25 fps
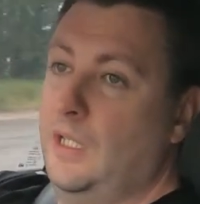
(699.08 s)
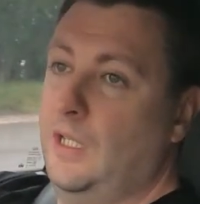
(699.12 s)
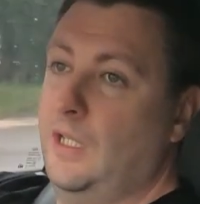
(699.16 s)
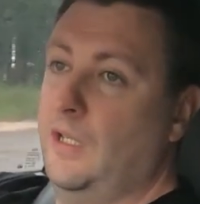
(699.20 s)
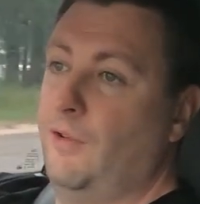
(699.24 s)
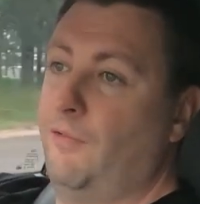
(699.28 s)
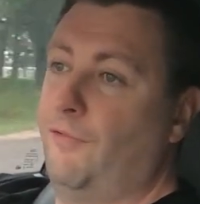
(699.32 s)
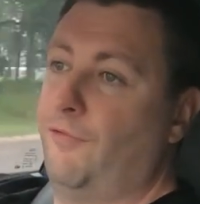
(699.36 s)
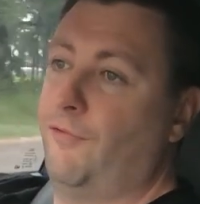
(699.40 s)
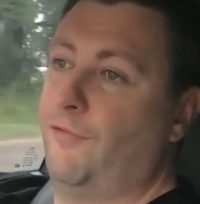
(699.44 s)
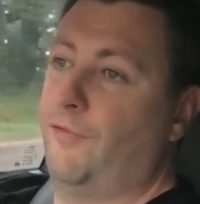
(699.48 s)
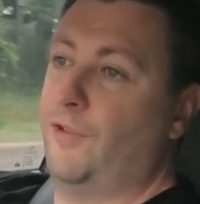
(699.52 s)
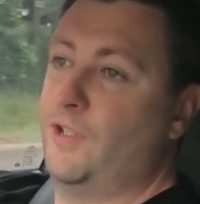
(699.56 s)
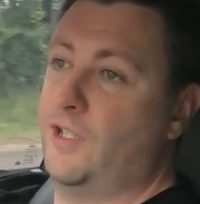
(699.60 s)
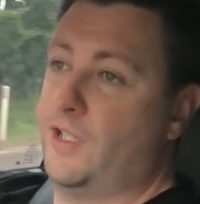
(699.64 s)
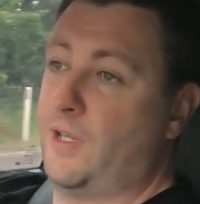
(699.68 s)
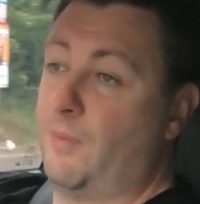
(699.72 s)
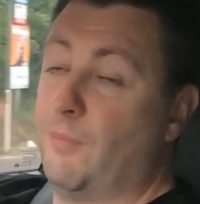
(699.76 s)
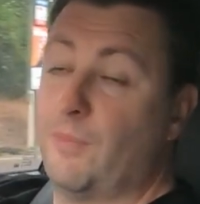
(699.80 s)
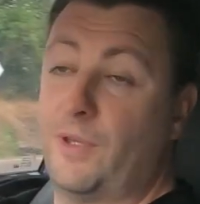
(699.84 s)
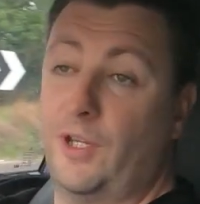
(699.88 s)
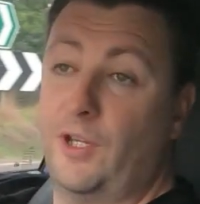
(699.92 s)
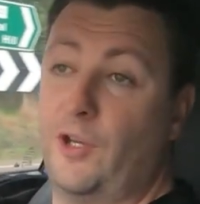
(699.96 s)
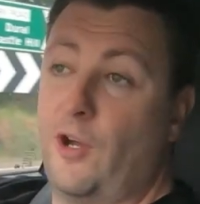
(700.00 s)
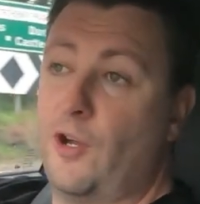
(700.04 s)
if
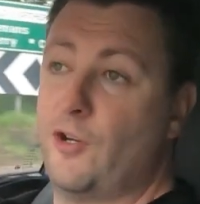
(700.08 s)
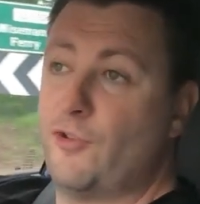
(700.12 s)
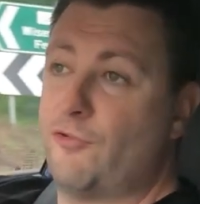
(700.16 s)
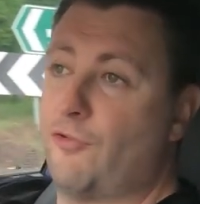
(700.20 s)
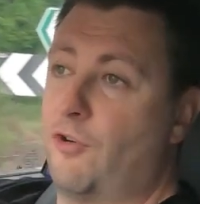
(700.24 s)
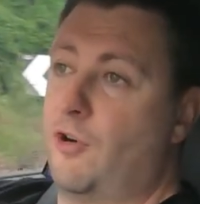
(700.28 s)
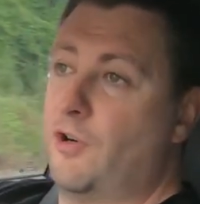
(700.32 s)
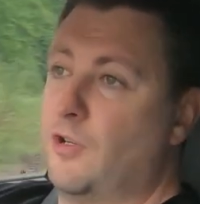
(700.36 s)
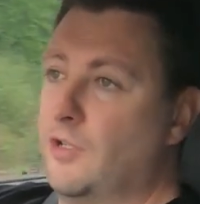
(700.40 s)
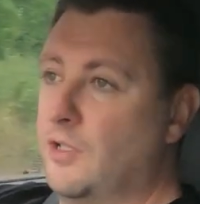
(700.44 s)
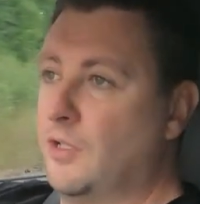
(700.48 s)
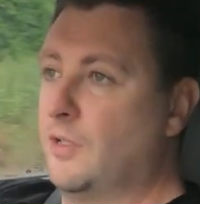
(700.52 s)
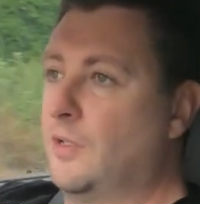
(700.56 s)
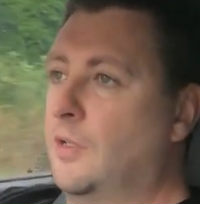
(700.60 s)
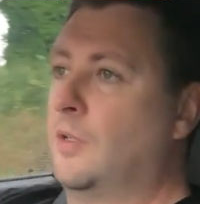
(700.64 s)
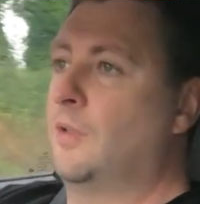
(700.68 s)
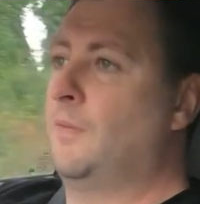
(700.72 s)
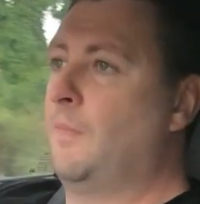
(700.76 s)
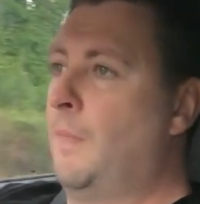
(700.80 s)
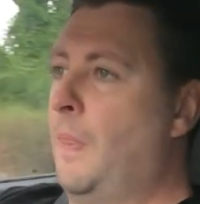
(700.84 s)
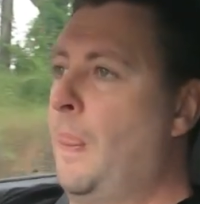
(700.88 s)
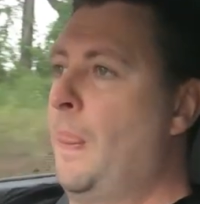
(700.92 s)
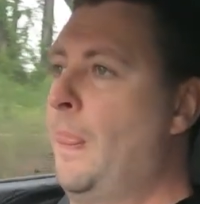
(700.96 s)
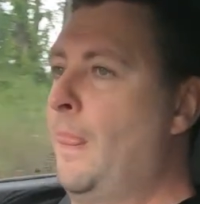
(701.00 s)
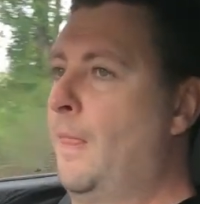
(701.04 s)
something goes wrong?
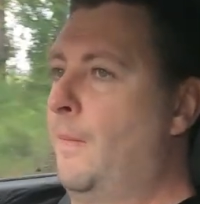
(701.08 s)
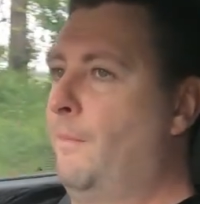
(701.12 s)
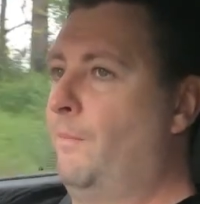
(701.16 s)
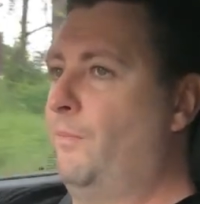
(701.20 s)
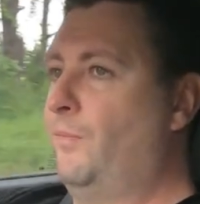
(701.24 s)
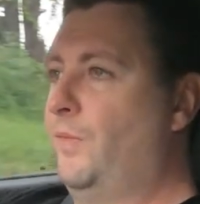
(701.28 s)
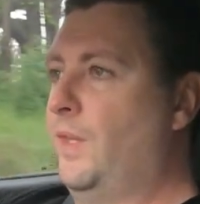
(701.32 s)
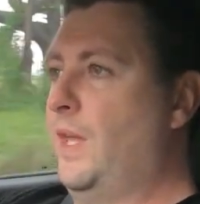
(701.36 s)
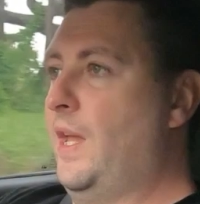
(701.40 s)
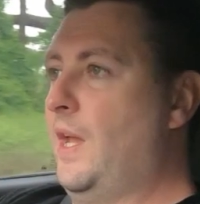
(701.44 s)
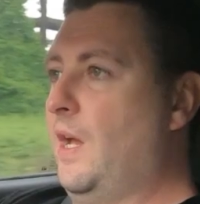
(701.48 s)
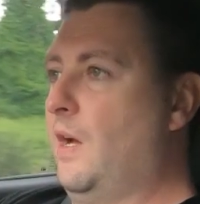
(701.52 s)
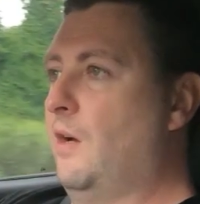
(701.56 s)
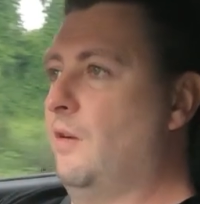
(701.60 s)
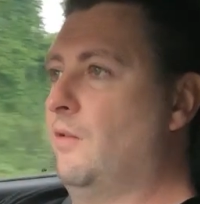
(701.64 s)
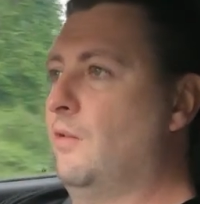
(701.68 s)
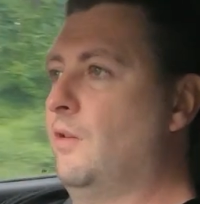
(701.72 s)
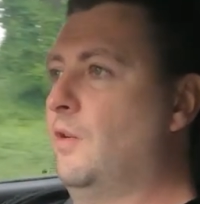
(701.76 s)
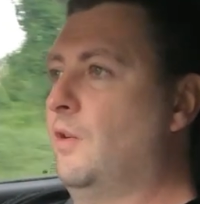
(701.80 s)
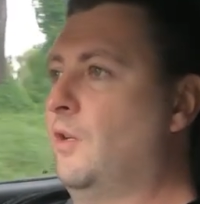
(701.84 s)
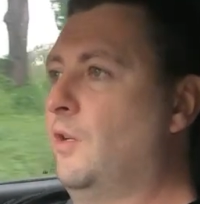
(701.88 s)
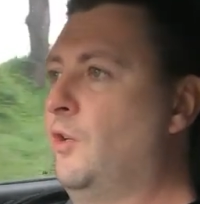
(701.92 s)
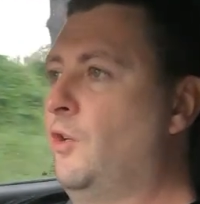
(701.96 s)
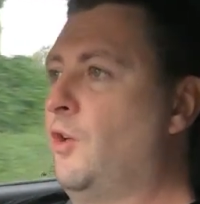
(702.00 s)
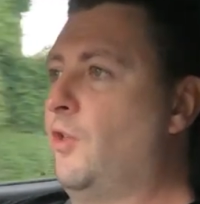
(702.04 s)
Now,
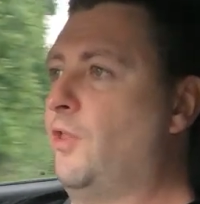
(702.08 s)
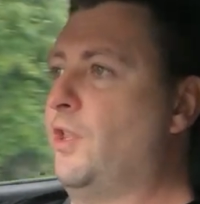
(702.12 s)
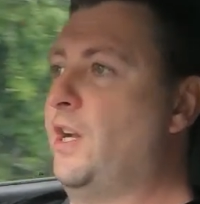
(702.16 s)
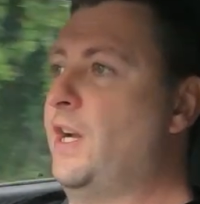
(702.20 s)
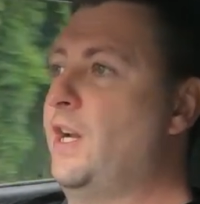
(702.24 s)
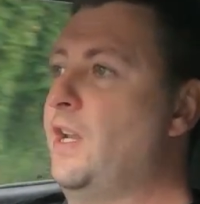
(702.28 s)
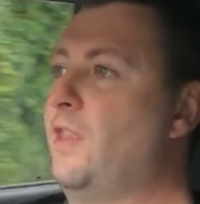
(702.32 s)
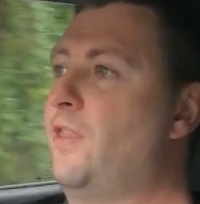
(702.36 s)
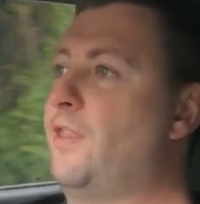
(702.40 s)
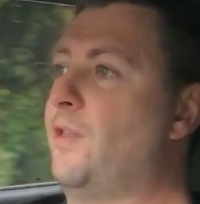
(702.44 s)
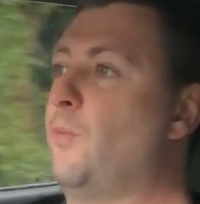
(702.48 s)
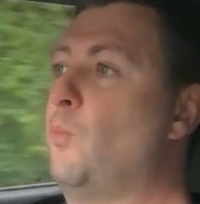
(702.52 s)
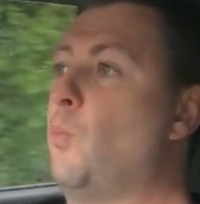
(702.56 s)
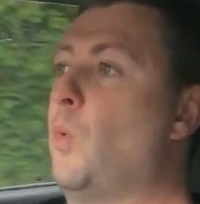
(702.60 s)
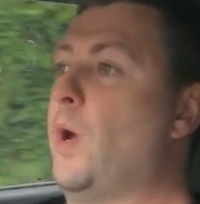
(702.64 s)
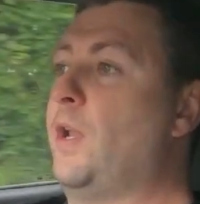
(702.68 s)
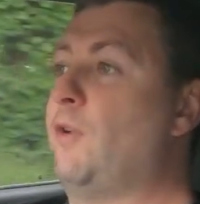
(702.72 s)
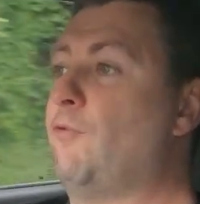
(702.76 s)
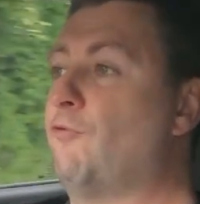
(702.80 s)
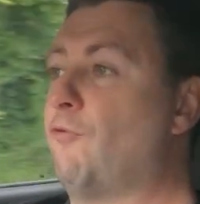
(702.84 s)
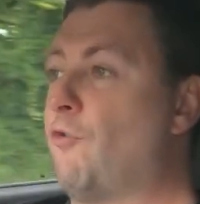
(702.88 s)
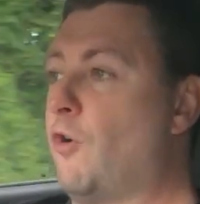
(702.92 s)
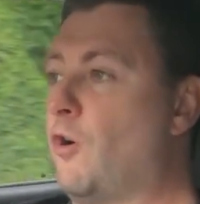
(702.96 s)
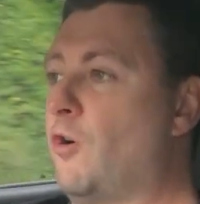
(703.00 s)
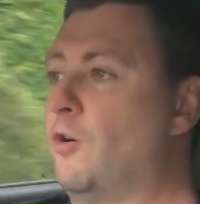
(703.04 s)
not that anything
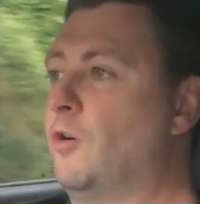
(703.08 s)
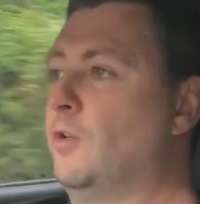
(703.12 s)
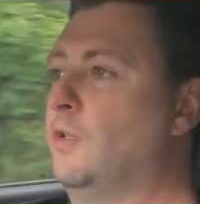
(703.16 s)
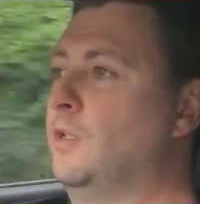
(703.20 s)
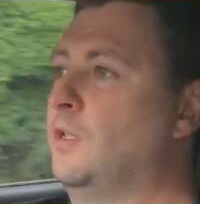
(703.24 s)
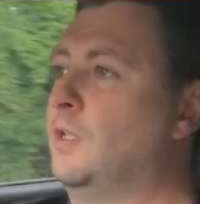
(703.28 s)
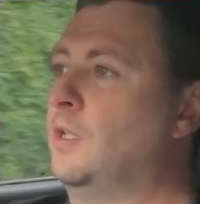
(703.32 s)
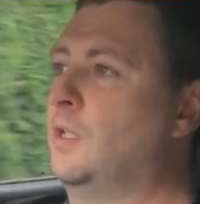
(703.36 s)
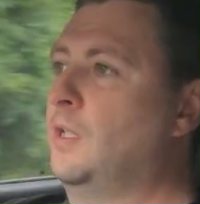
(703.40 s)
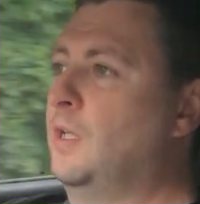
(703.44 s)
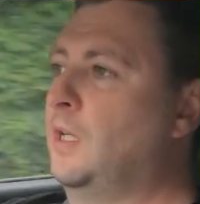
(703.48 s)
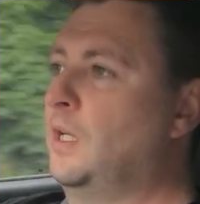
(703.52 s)
went wrong,